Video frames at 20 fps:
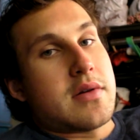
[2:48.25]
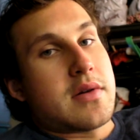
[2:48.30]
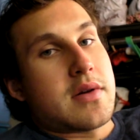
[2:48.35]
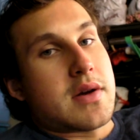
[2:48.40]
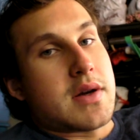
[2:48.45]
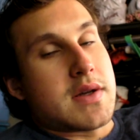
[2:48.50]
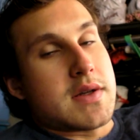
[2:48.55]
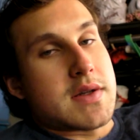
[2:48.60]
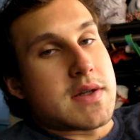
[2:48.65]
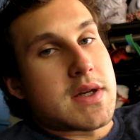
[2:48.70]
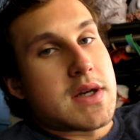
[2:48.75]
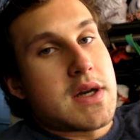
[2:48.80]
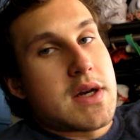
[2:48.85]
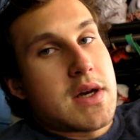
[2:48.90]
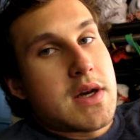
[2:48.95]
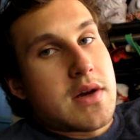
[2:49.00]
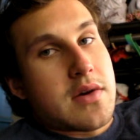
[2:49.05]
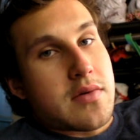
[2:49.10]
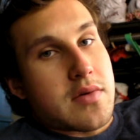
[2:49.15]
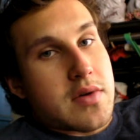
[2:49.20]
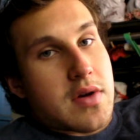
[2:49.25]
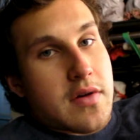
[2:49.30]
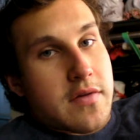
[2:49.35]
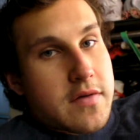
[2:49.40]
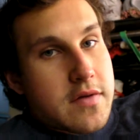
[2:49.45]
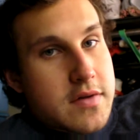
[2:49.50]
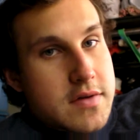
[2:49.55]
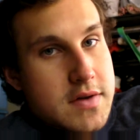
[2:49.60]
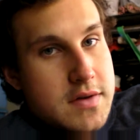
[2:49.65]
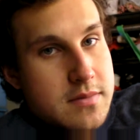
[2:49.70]
because when you have
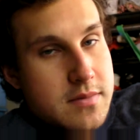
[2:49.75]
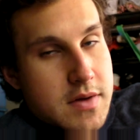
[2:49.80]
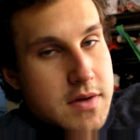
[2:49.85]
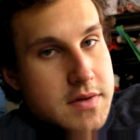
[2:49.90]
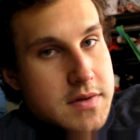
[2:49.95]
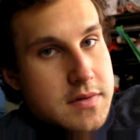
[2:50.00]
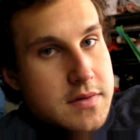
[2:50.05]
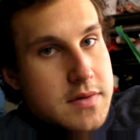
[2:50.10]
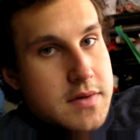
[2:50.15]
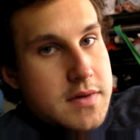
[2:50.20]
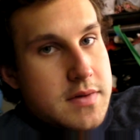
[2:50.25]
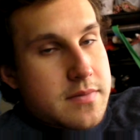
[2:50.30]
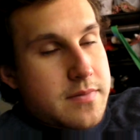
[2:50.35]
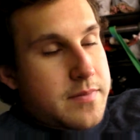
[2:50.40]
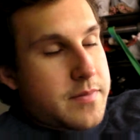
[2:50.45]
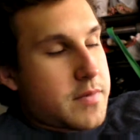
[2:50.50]
looser muscles,